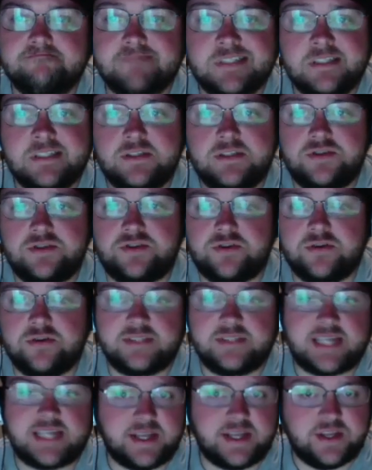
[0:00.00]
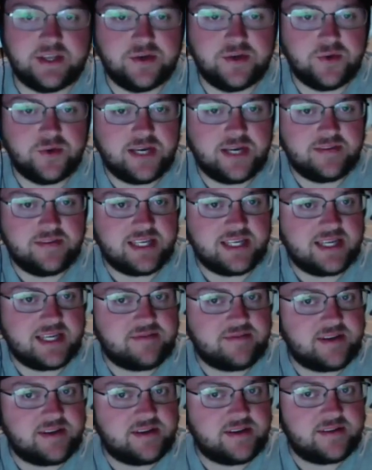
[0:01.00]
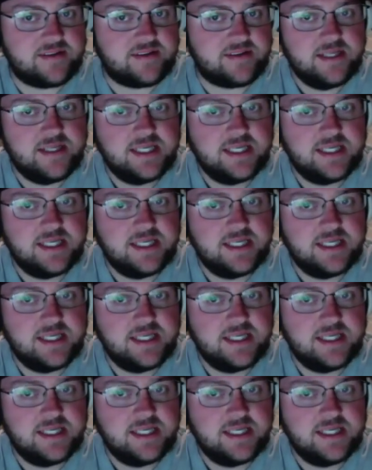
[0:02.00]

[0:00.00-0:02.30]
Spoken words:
It's true. It's kind of the new wave of the NFL.